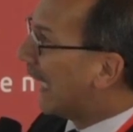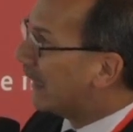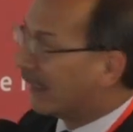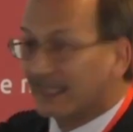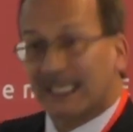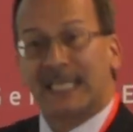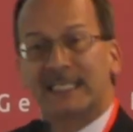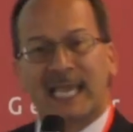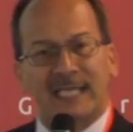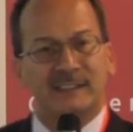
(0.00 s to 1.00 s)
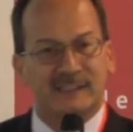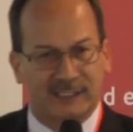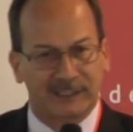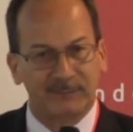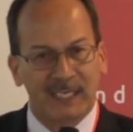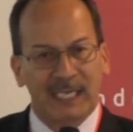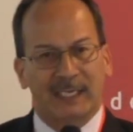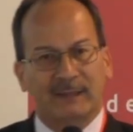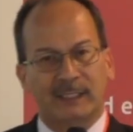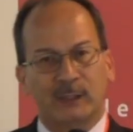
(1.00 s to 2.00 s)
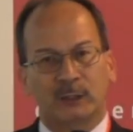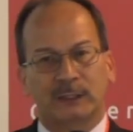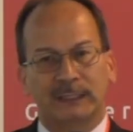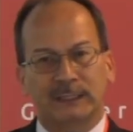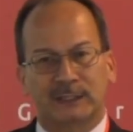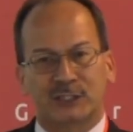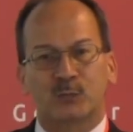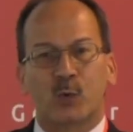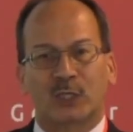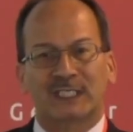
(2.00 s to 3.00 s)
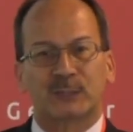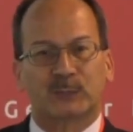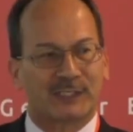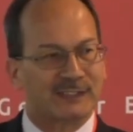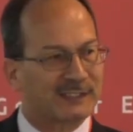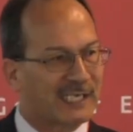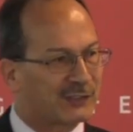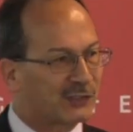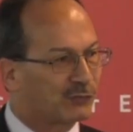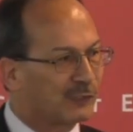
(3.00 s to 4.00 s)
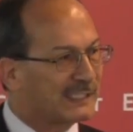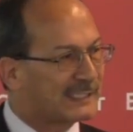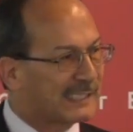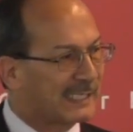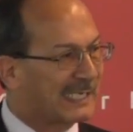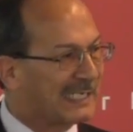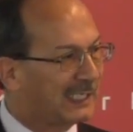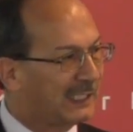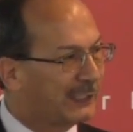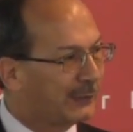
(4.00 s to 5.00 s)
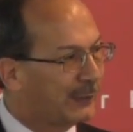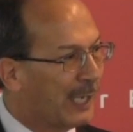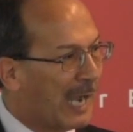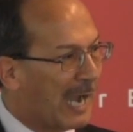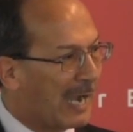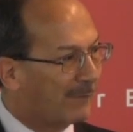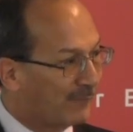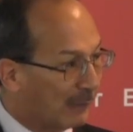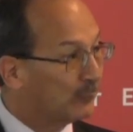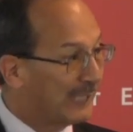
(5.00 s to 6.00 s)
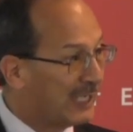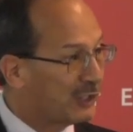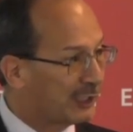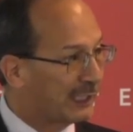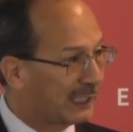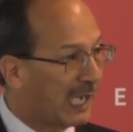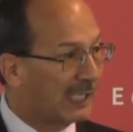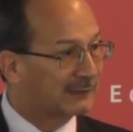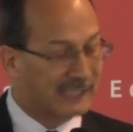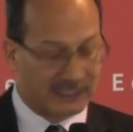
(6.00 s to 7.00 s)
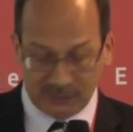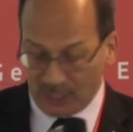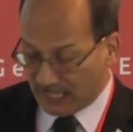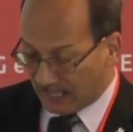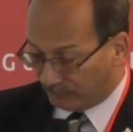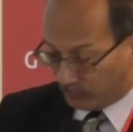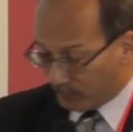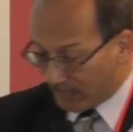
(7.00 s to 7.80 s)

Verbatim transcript: a, uh, a case study. And I think the, this morning's presentations really set a clear uh, foundation and context uh, for